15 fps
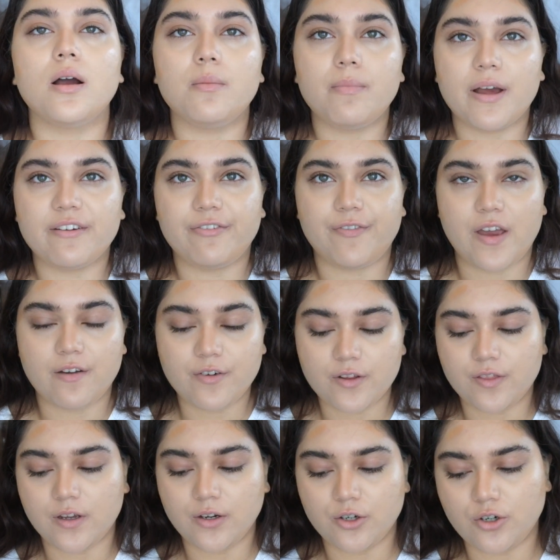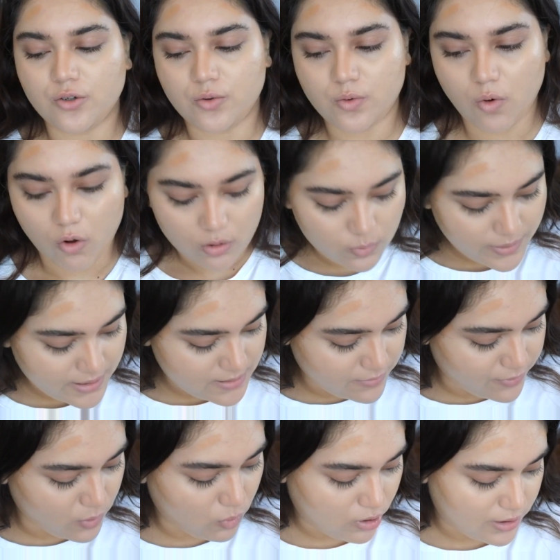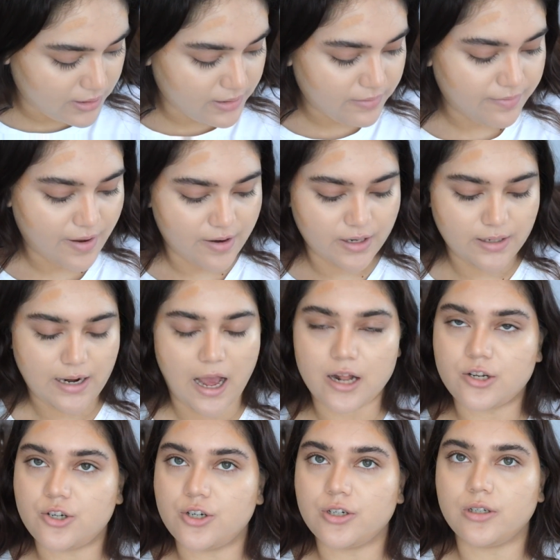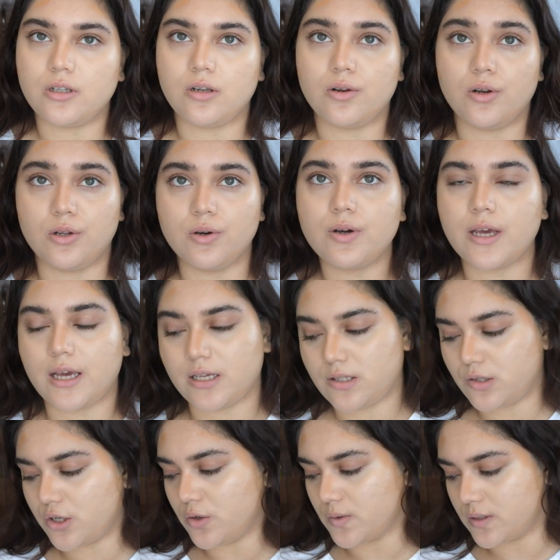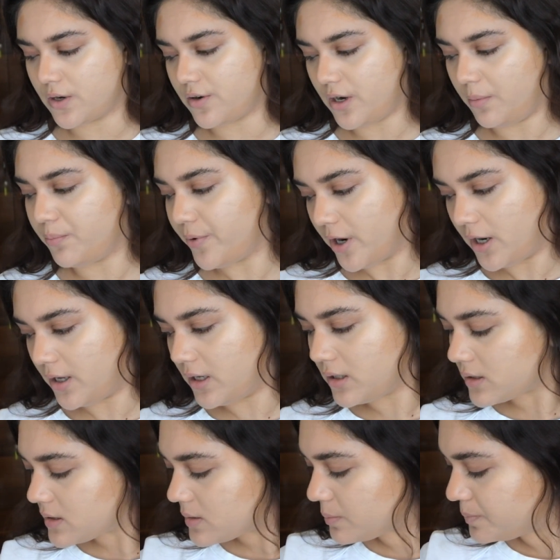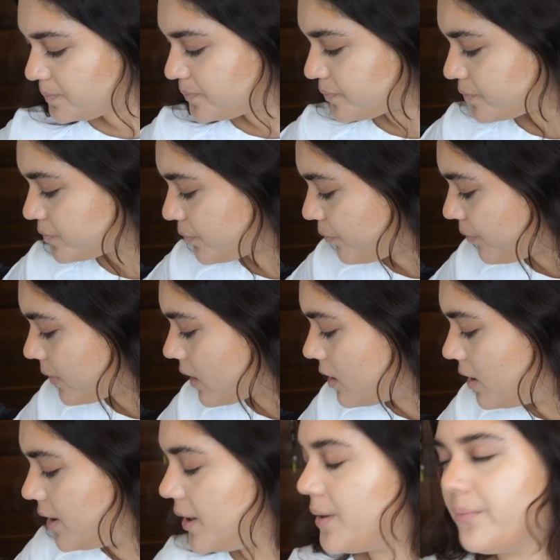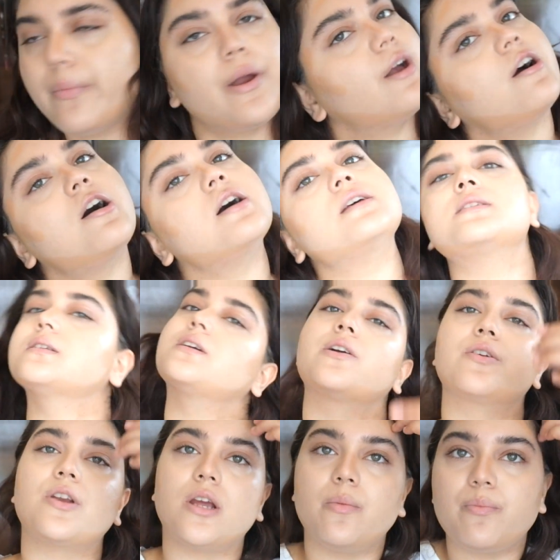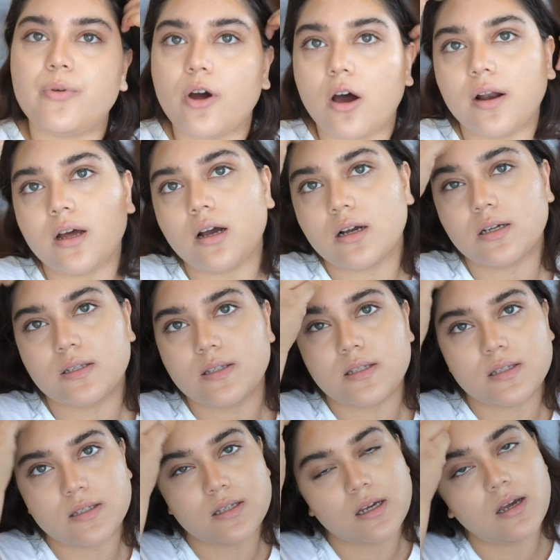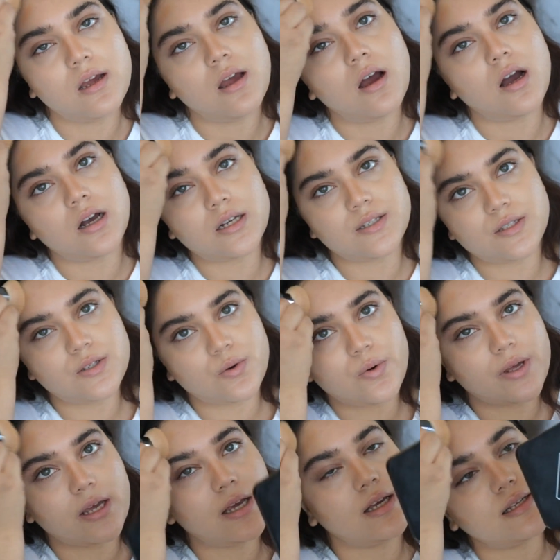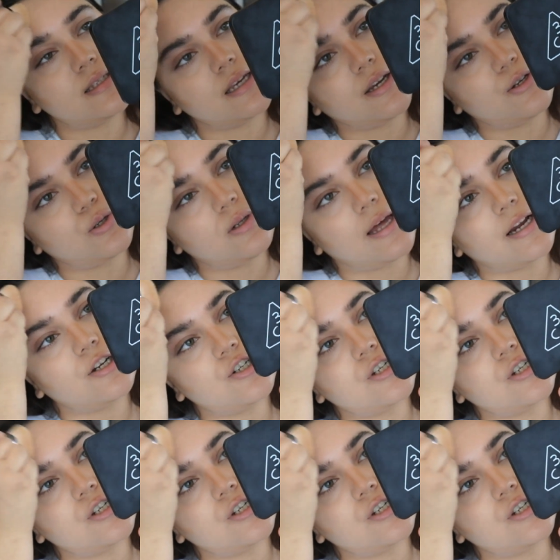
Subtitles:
My favorite thing to do always if you want a very natural look is to use cream products, because cream products are so easy to like